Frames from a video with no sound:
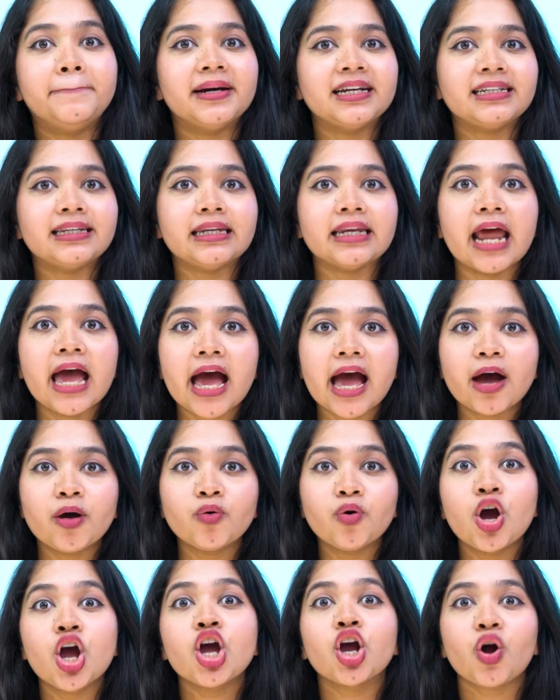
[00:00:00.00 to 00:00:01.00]
But now
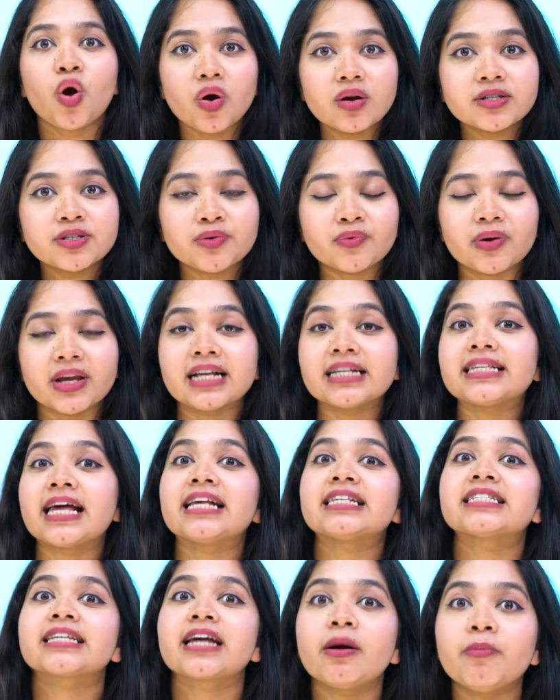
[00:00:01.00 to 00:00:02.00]
Cosrx
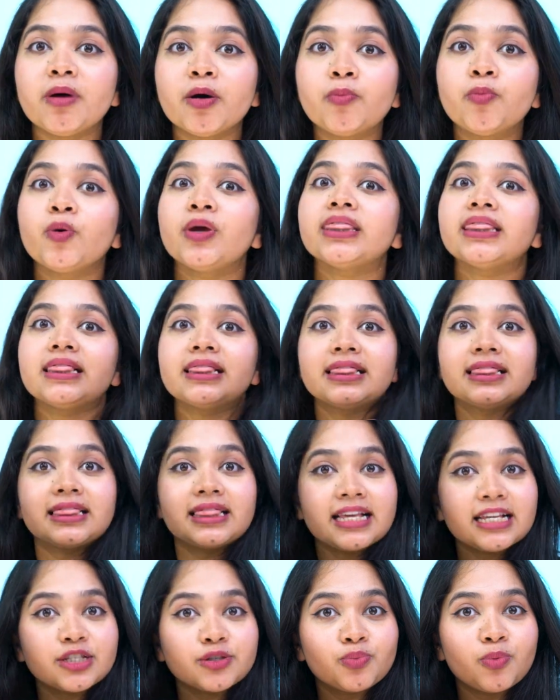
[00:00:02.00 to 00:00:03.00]
has come up with
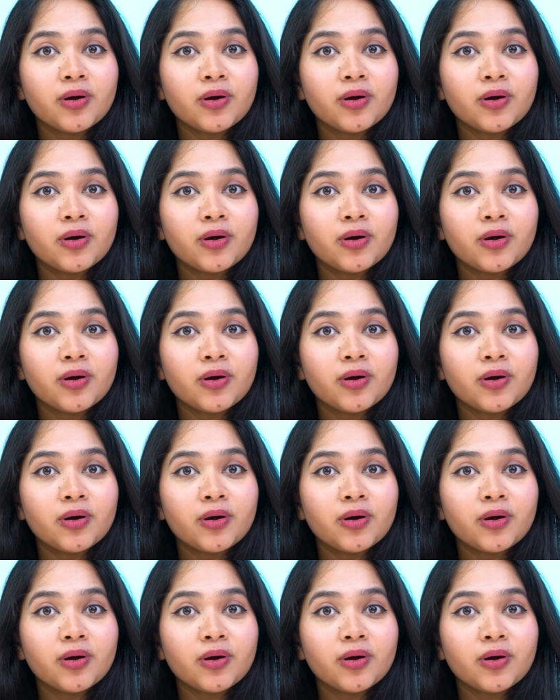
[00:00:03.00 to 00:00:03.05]
this